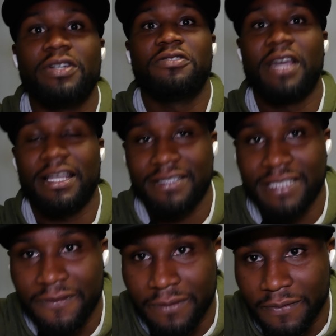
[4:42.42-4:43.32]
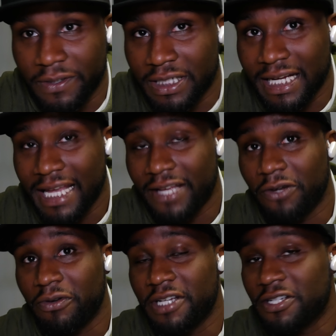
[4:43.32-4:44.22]
as you guys can see from the footage, I had
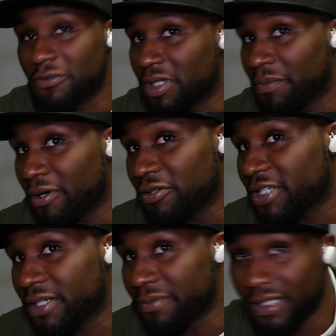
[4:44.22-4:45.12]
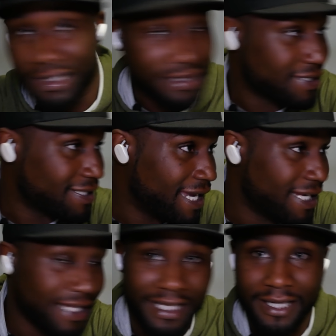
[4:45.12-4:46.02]
no issues with the Bose earbuds just
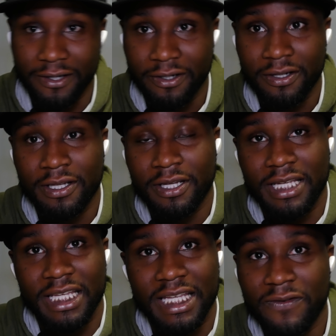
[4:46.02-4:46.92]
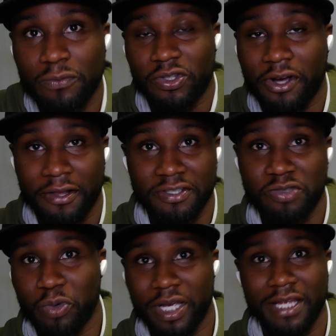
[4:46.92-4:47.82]
staying in the ear. Even with all the
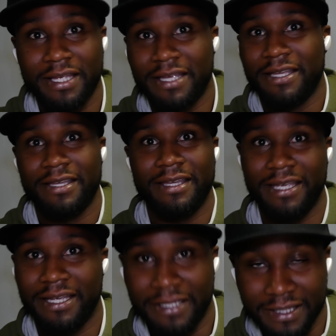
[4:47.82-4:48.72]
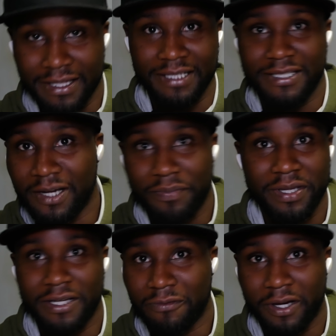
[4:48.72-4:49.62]
sweat and the
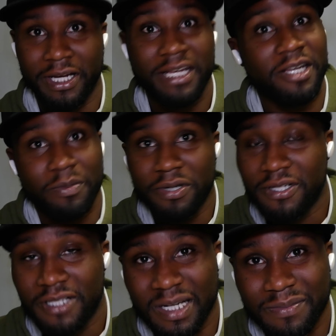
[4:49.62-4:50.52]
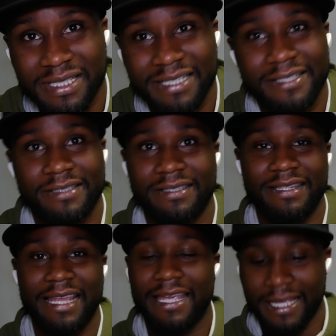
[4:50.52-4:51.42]
jumping and running and the push-ups,
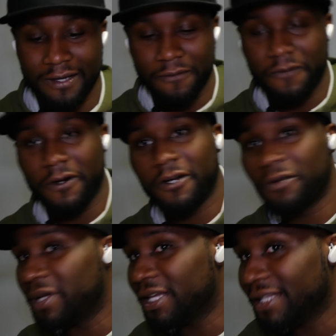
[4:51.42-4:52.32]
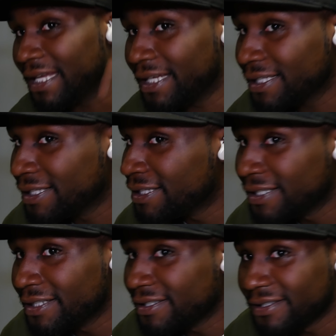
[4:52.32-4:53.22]
they held firm, man. They
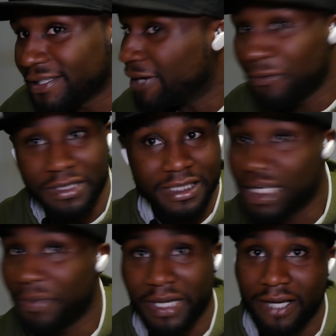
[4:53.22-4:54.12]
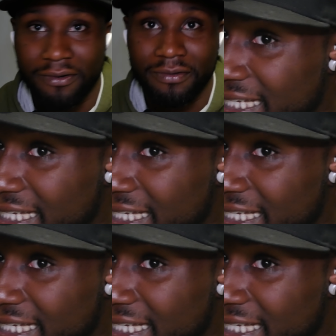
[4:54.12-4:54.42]
wasn't coming out.